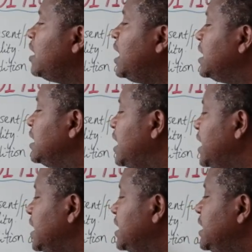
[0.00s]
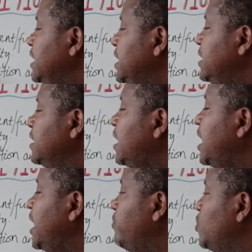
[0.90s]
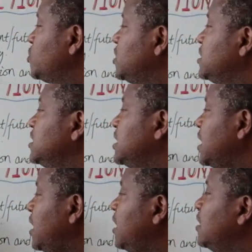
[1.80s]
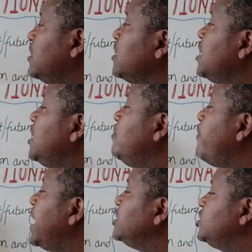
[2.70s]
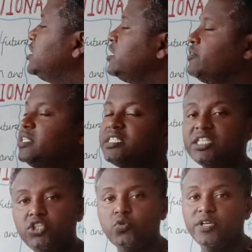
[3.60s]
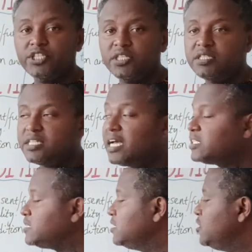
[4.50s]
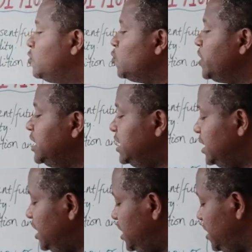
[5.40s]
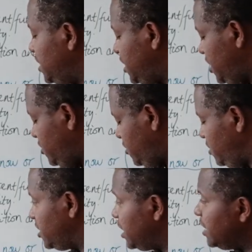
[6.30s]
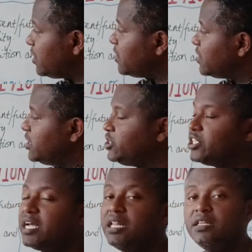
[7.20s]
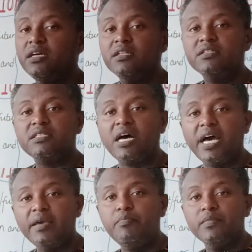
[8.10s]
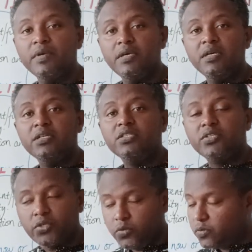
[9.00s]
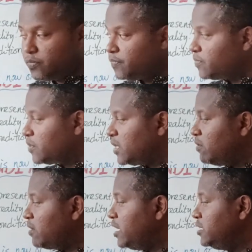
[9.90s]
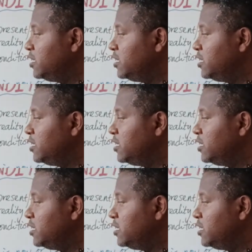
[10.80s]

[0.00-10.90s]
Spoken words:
unlikely, hypothetical, imaginary situations that we deal here in conditional type 2. All right?